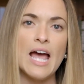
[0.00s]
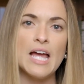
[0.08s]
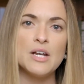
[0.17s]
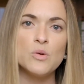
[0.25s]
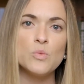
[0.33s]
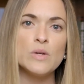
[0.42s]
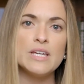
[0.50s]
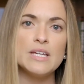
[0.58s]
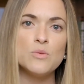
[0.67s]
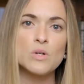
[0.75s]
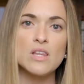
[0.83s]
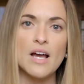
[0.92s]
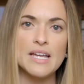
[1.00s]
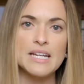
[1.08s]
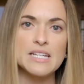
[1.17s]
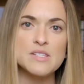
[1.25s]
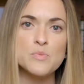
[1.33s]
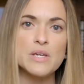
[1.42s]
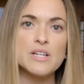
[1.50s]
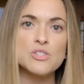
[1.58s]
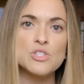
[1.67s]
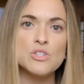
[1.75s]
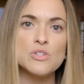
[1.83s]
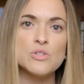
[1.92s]
And we were lucky to
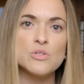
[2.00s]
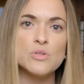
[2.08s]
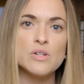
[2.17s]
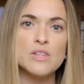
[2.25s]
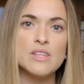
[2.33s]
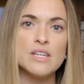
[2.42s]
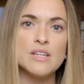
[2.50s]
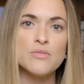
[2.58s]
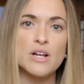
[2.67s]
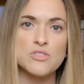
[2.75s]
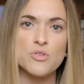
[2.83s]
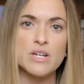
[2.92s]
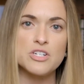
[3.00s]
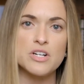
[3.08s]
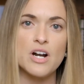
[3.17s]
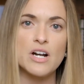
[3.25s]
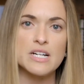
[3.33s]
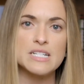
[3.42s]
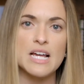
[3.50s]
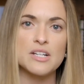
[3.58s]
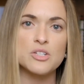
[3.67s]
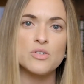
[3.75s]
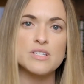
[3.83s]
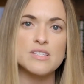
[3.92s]
speak to the restoration
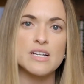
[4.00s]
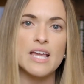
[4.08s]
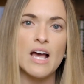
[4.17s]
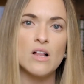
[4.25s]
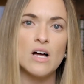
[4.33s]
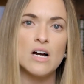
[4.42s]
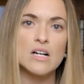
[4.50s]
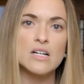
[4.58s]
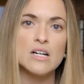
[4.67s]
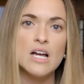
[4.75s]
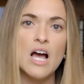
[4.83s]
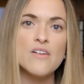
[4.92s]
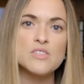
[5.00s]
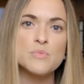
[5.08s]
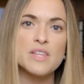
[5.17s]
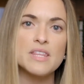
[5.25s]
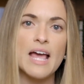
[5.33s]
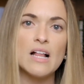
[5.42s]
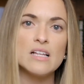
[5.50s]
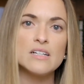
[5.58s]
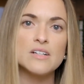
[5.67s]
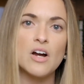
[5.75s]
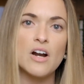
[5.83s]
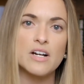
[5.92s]
architect, Kristen Kellogg of Smith
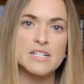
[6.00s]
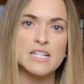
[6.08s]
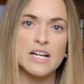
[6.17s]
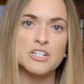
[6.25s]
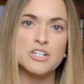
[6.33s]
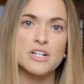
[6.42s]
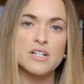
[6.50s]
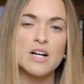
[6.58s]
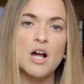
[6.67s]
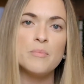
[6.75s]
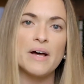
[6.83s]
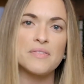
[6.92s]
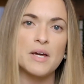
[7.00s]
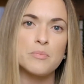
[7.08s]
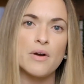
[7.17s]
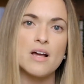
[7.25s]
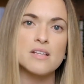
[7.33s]
Kellogg Architecture, about that